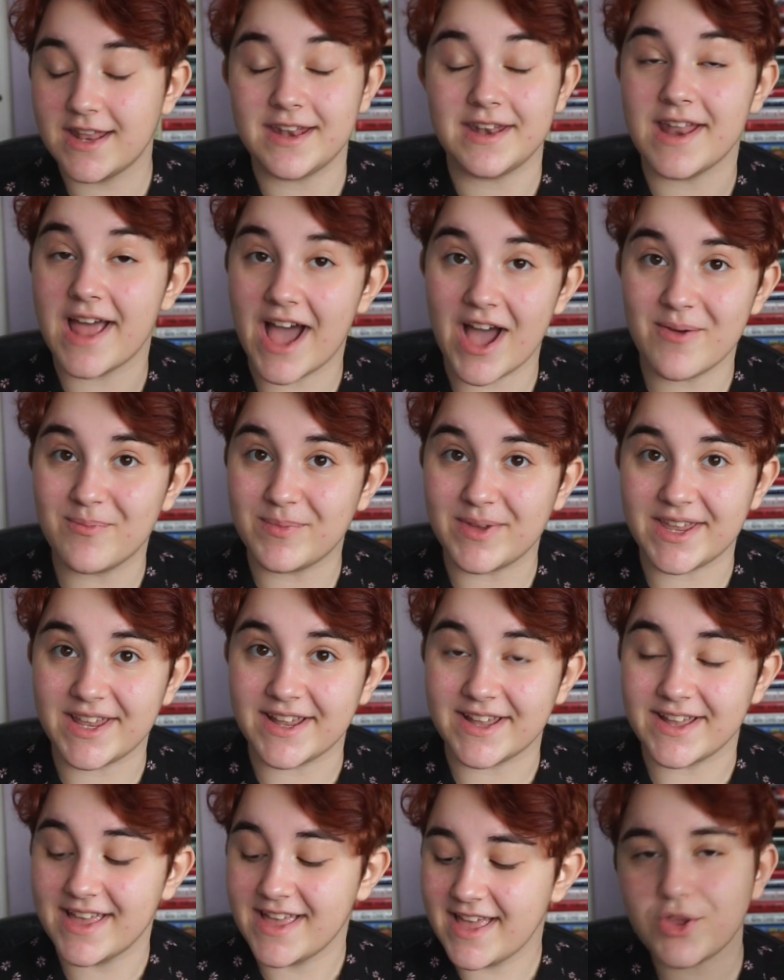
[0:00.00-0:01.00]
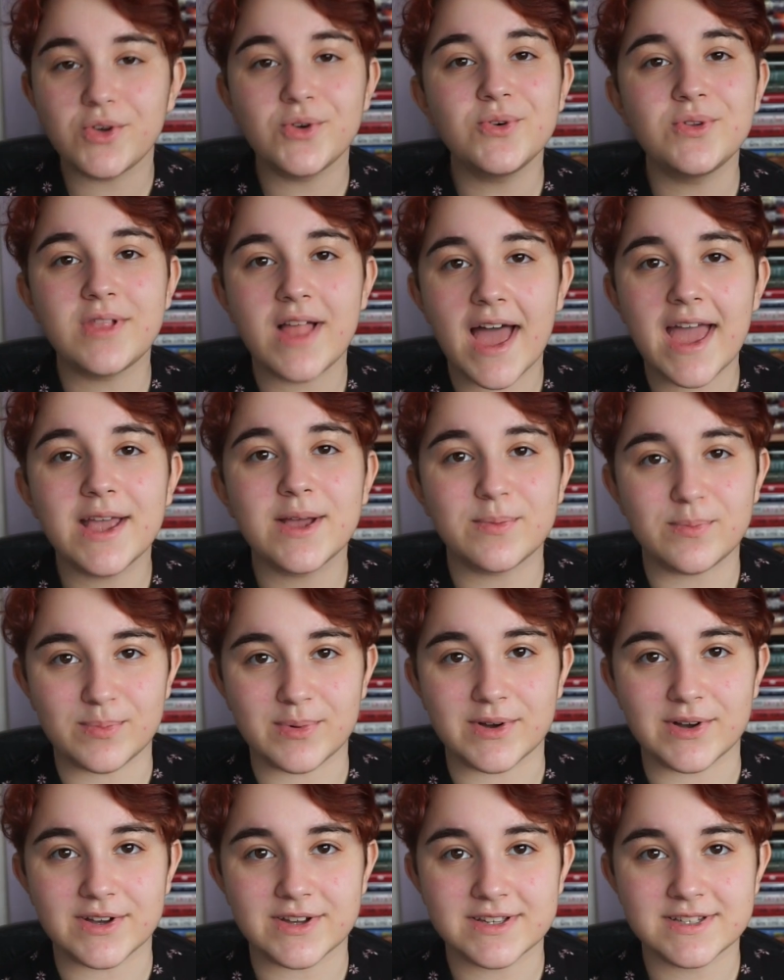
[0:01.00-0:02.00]
Not me. You like
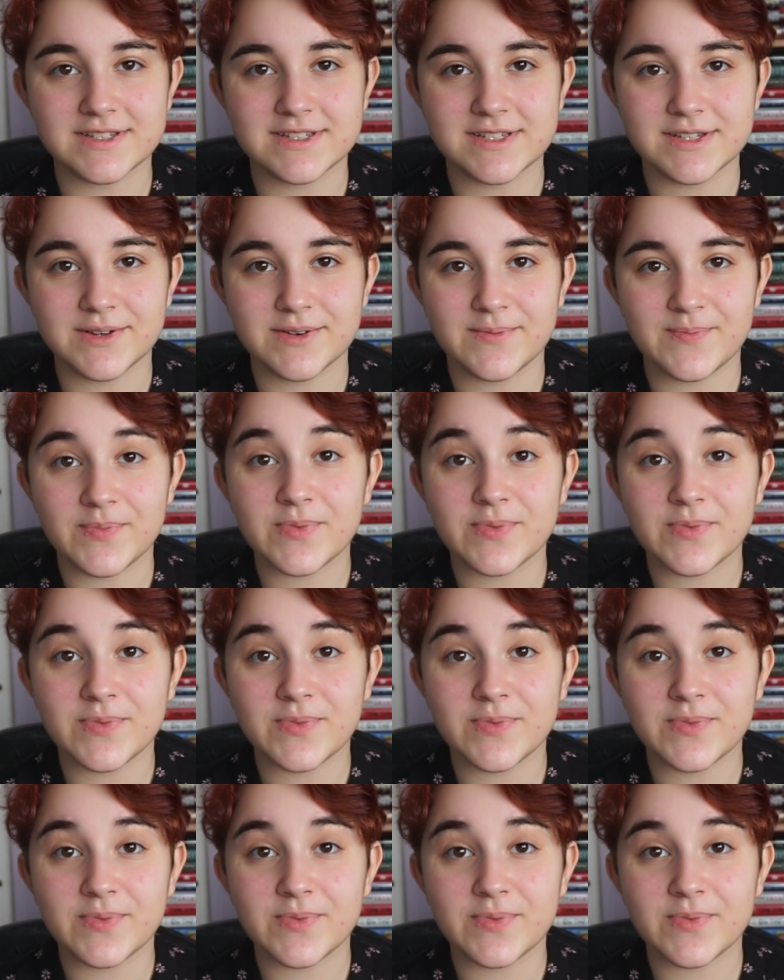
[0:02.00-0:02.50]
books.